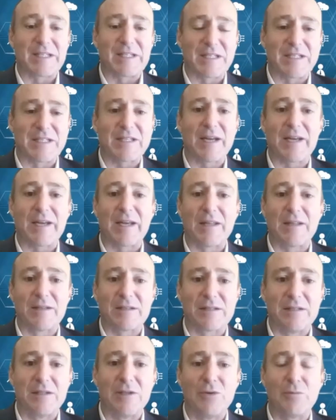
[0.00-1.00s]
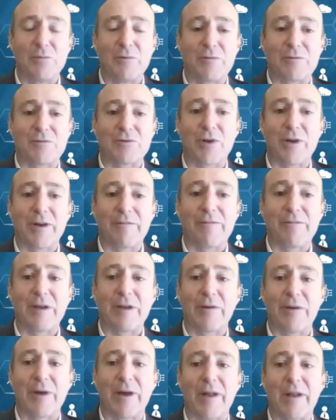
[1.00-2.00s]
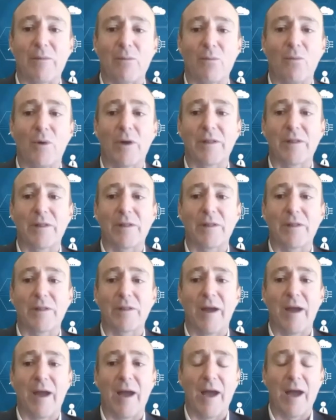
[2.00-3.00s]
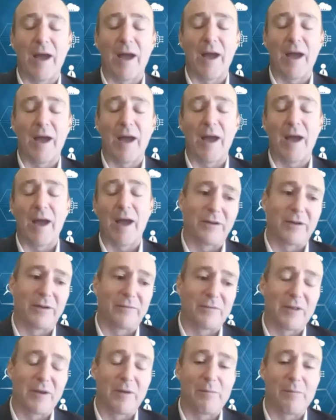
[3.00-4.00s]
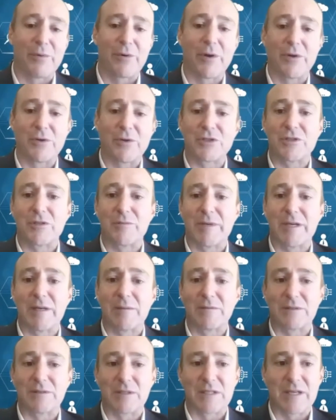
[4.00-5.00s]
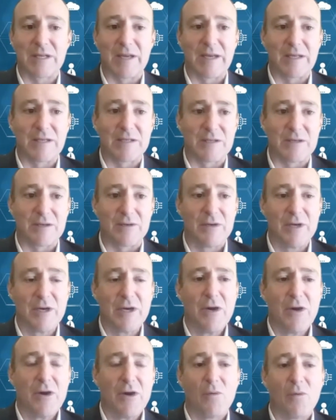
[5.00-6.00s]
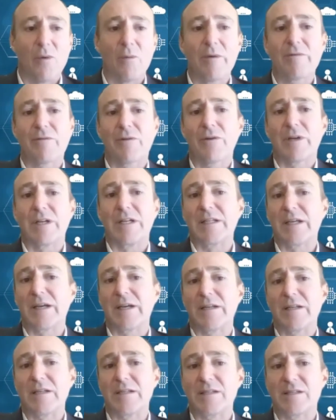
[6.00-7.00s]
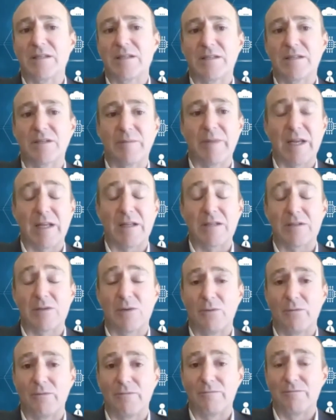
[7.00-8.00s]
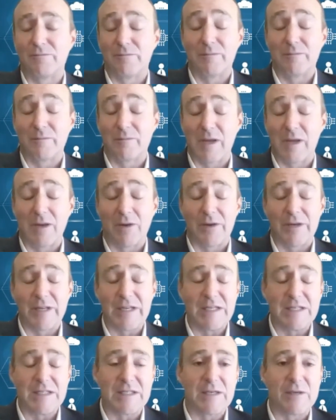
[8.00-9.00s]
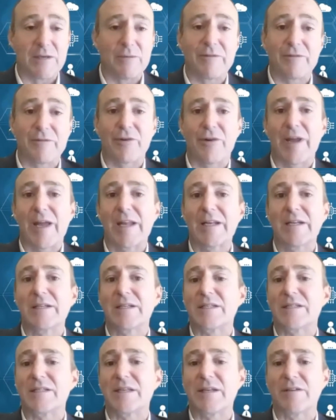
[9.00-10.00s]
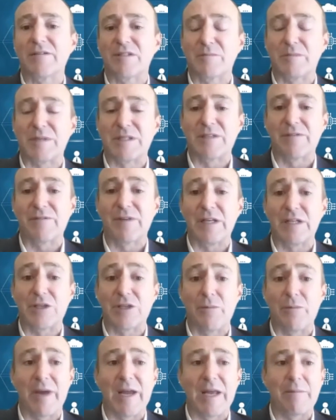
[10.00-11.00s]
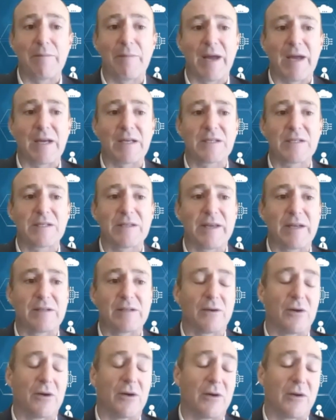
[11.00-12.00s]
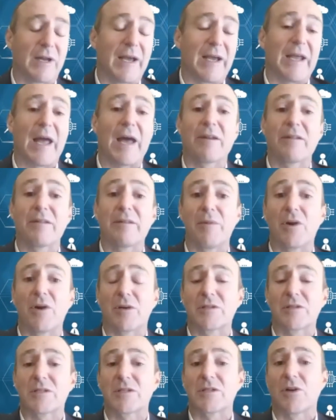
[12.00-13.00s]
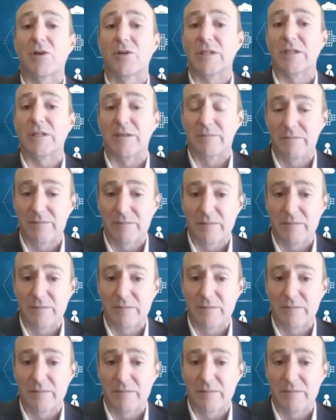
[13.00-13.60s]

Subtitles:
get stuck in this loop of trying to figure out what the approach to be able to take. So what we've gone and done is to make this whole a lot easier. We've created a set of specific domain packs that are like out of the box starter